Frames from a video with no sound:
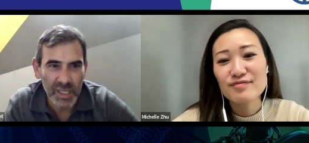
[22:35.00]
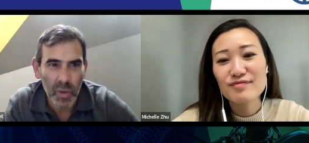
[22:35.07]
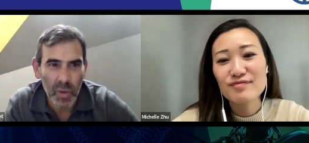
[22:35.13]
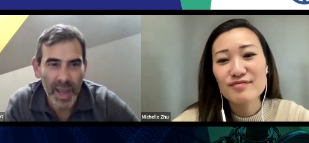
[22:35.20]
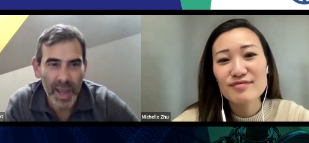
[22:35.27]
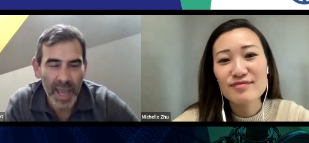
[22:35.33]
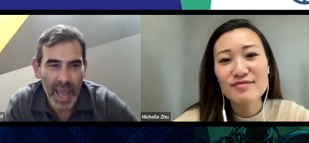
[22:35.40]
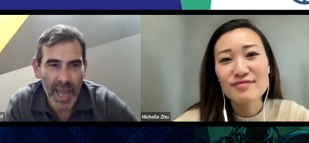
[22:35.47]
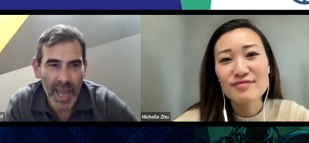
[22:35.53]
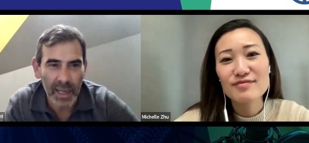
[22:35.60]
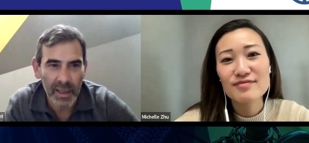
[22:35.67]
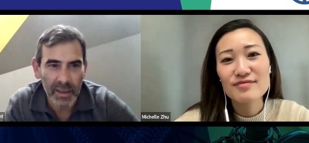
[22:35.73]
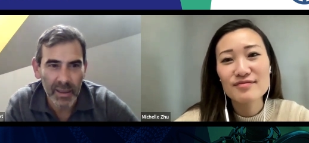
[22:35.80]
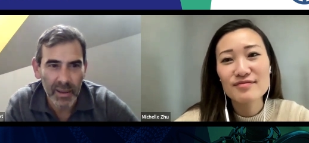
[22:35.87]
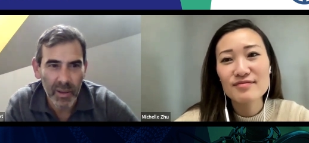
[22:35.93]
Speaker 1: to it,
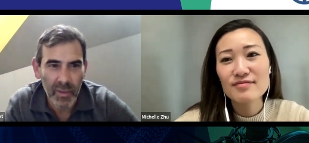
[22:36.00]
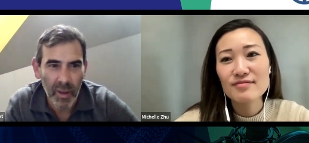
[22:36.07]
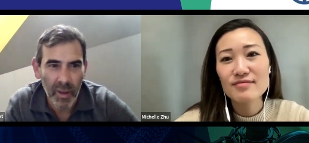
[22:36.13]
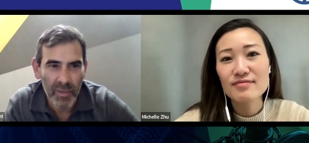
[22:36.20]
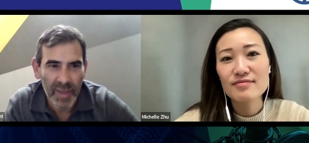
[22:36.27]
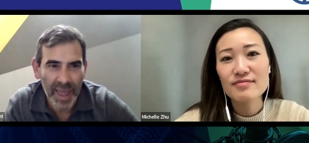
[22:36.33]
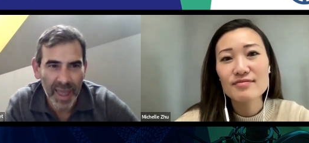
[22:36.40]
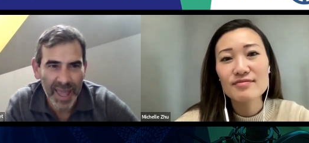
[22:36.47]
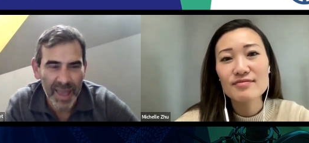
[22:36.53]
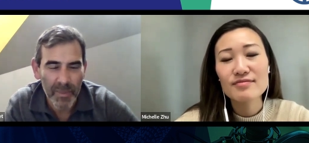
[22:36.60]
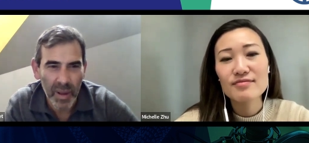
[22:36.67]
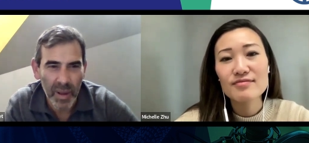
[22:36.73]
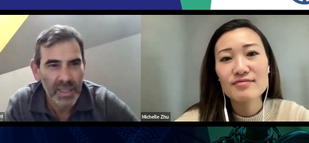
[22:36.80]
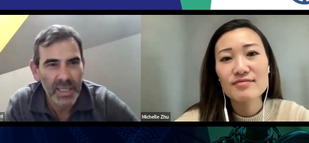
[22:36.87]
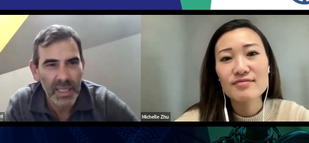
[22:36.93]
and you don't take it
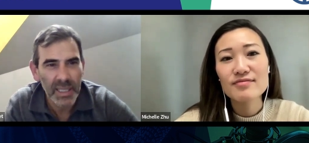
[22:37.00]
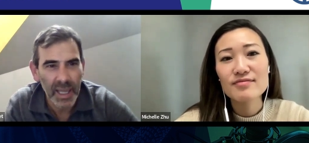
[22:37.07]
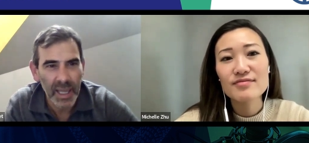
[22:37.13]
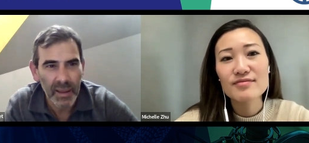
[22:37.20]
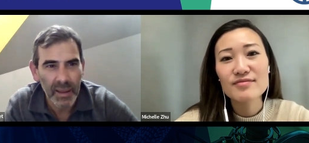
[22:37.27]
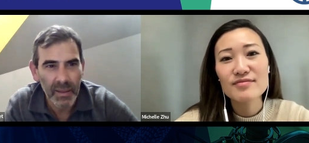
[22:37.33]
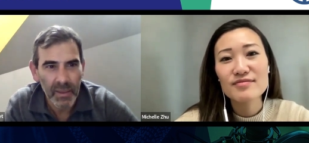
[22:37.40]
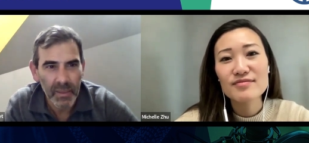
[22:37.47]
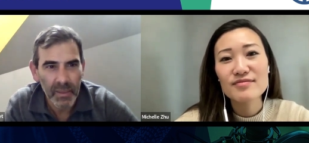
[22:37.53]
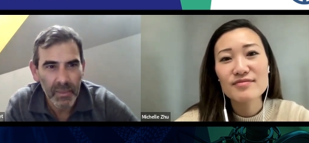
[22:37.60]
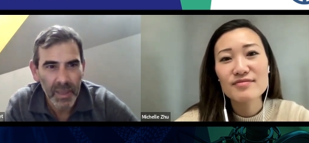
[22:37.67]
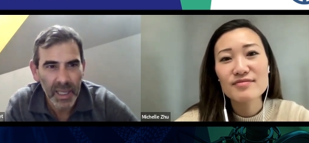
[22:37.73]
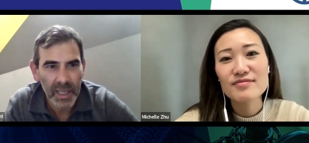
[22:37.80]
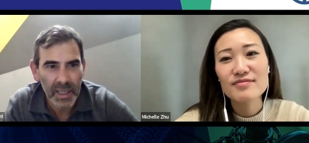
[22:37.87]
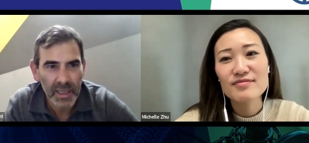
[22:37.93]
personally.
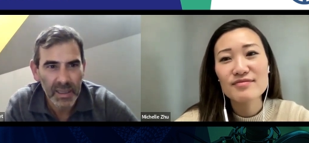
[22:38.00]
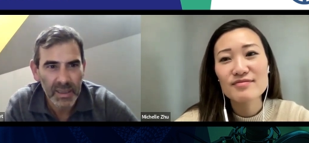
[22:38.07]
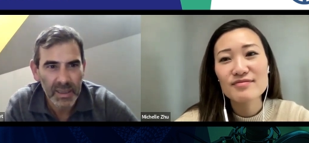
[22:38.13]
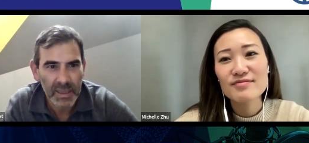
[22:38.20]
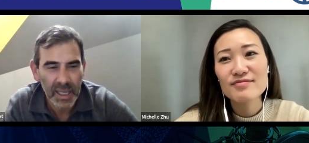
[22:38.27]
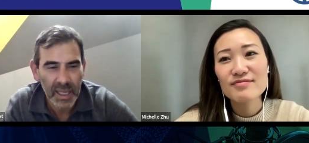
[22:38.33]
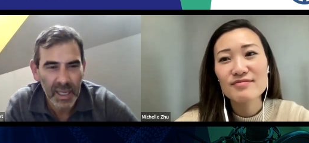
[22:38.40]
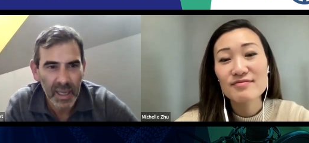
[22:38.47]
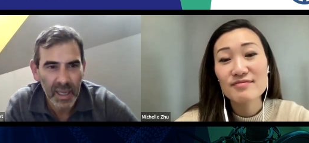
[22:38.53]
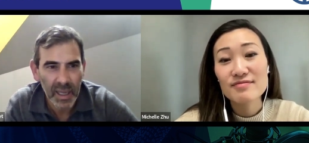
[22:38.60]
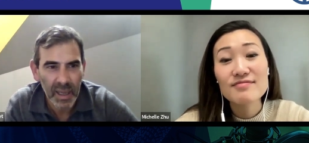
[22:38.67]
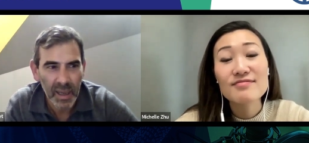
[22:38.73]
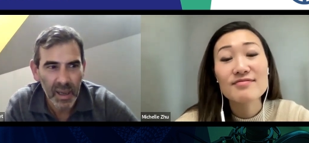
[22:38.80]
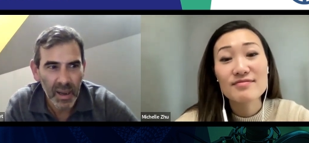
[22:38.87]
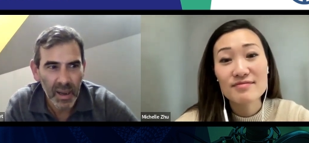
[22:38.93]
Because
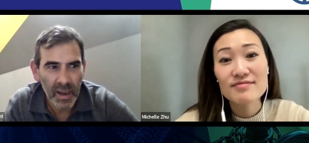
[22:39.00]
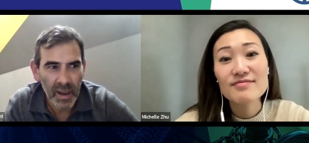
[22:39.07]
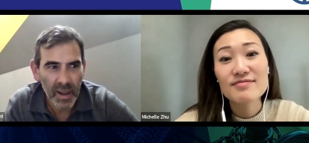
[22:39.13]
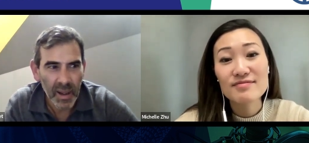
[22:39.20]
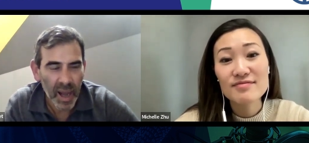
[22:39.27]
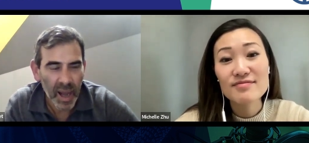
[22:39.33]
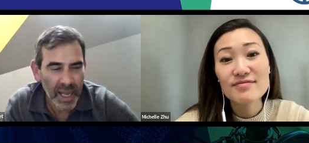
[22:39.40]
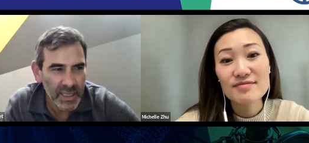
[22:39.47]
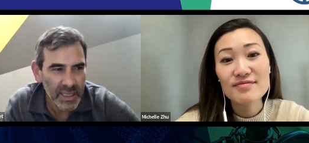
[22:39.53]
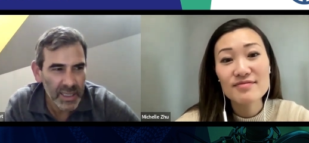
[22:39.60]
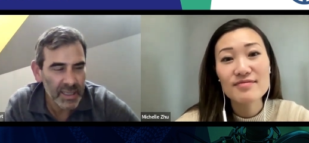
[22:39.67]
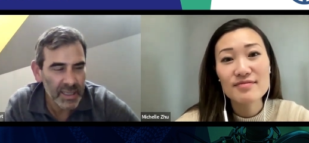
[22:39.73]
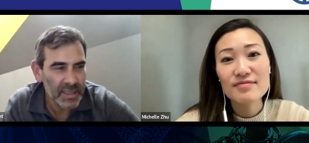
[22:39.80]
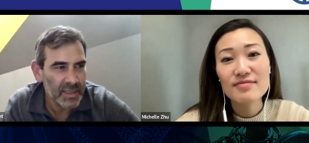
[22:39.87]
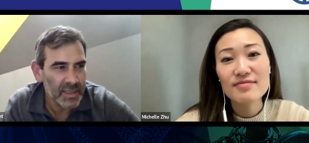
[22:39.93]
uh, I
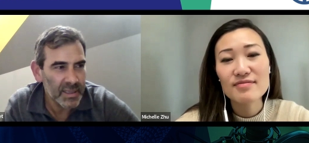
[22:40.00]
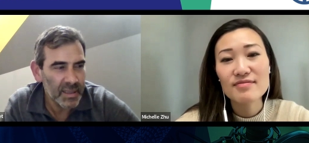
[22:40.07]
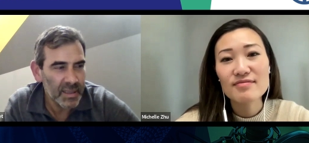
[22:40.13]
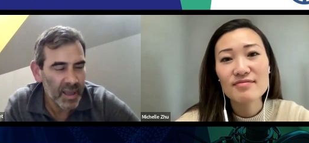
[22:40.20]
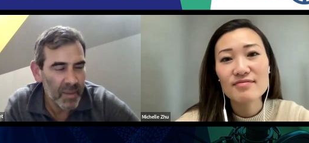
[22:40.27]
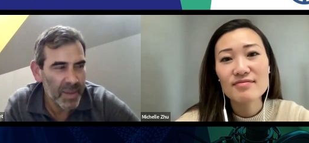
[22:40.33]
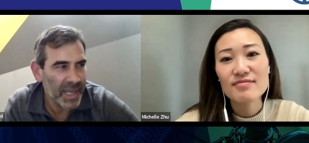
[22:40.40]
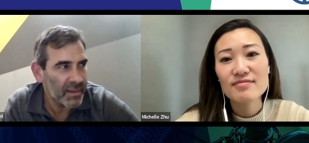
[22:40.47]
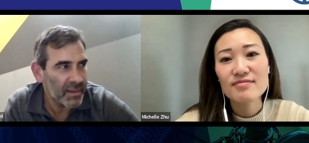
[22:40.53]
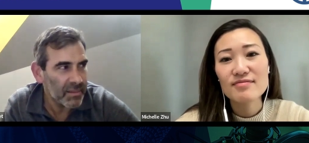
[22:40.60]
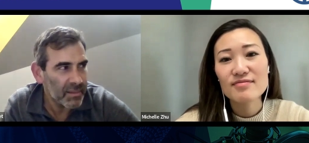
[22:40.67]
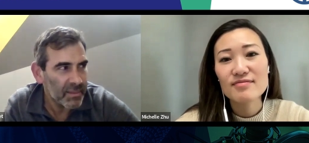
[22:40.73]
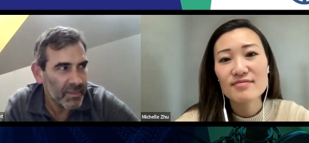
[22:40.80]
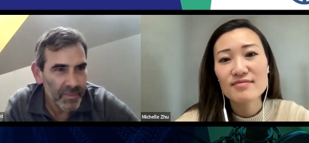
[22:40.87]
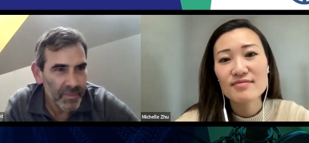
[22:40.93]
just, I mean,
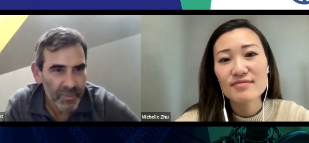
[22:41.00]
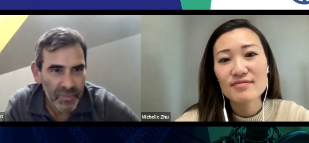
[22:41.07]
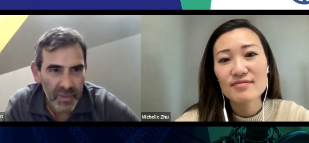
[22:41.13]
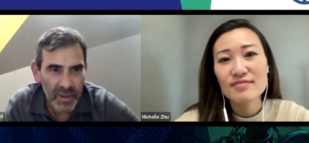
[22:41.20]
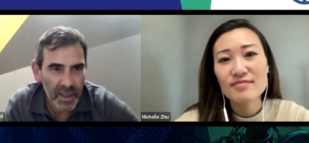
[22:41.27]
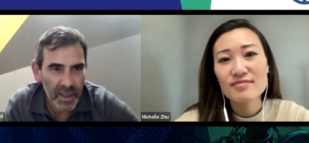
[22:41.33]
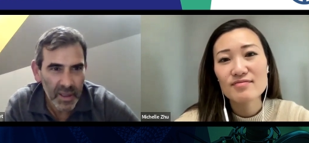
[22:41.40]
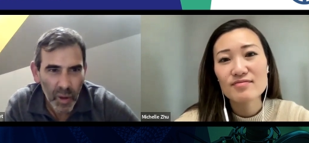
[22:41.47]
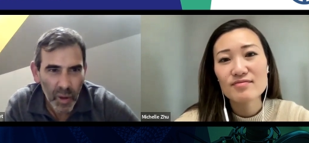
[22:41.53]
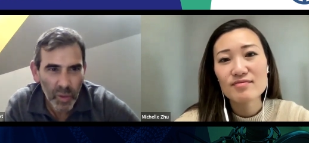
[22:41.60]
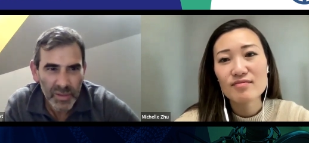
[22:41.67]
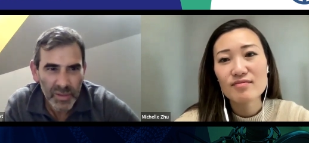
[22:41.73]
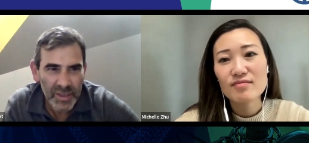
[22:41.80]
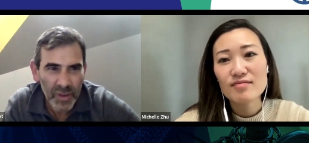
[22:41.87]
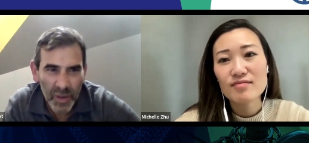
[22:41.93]
I
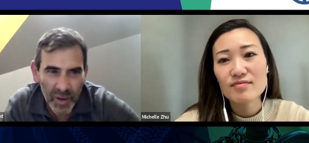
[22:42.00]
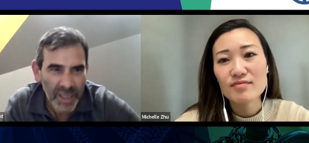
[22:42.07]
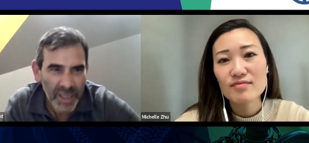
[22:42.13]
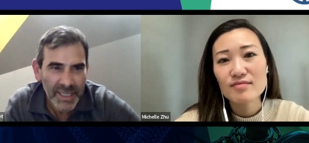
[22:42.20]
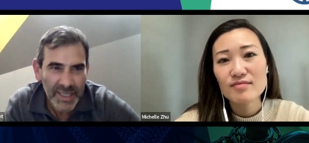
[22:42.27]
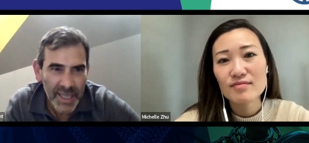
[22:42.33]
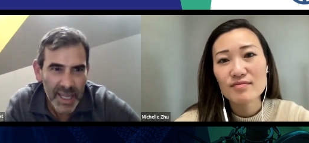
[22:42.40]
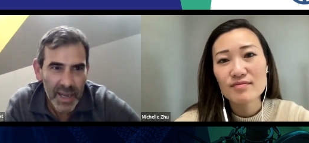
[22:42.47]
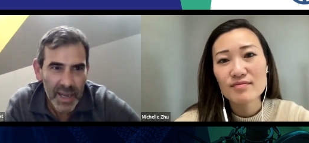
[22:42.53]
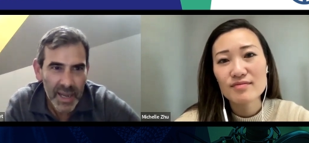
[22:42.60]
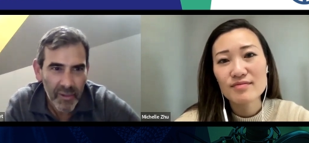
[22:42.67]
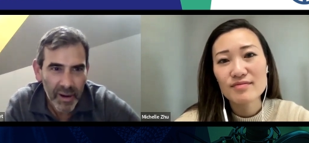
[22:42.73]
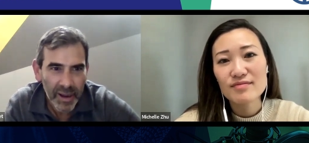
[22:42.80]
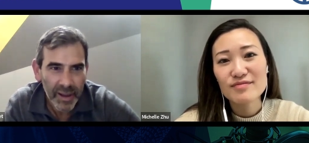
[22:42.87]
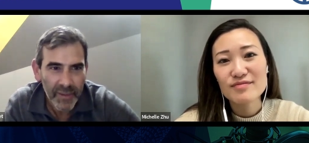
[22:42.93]
know it's not nice to hear,
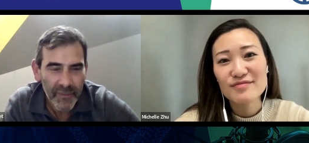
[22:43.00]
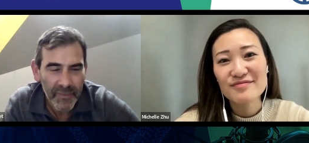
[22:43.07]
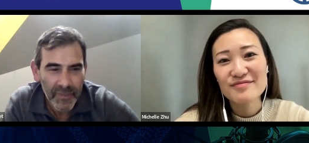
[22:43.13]
right?